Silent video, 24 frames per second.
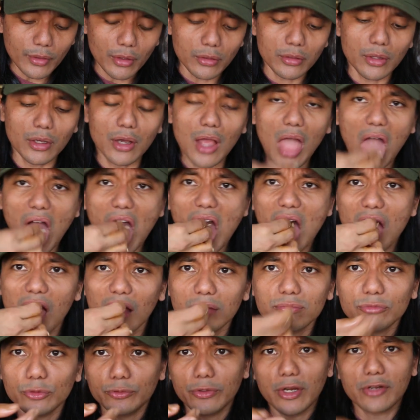the
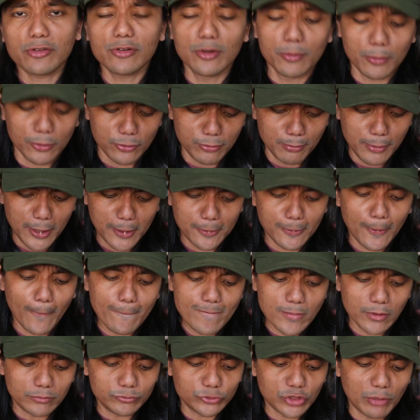reaction was mixed.
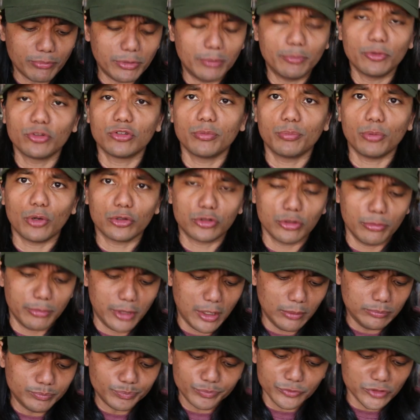Some people supported
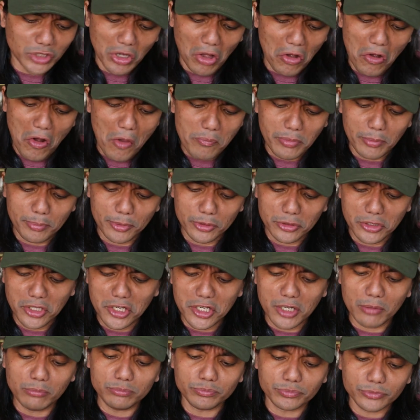me, a lot of people
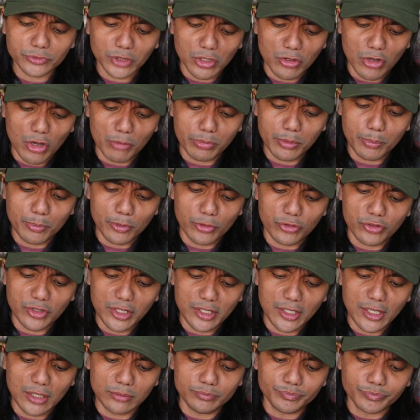didn't. A lot of people
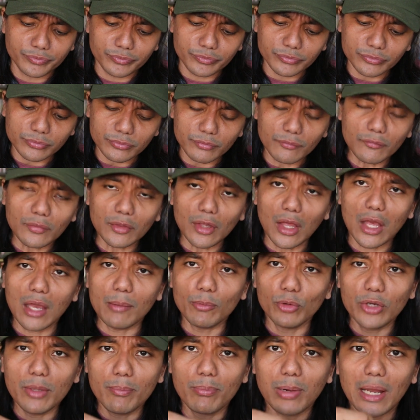said that
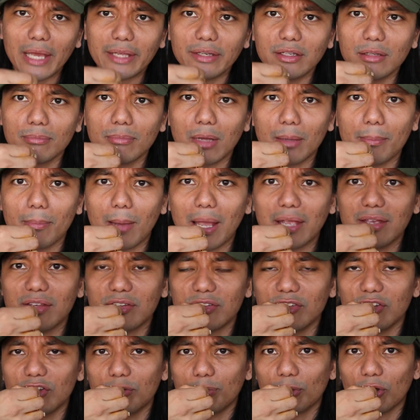I'm only blinded by
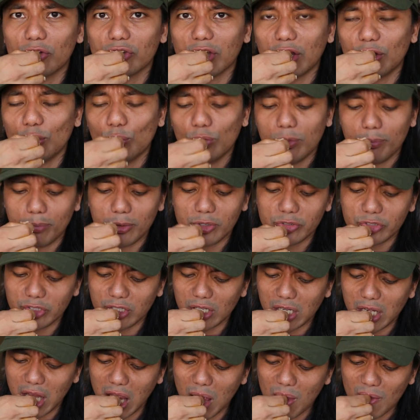biasness because I know him
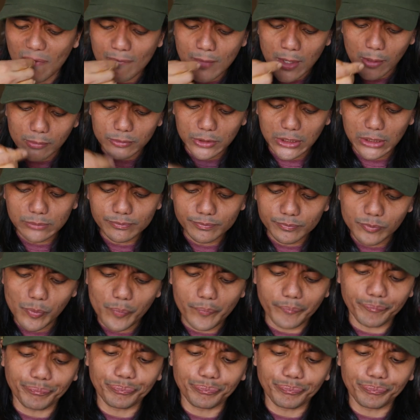personally. Well,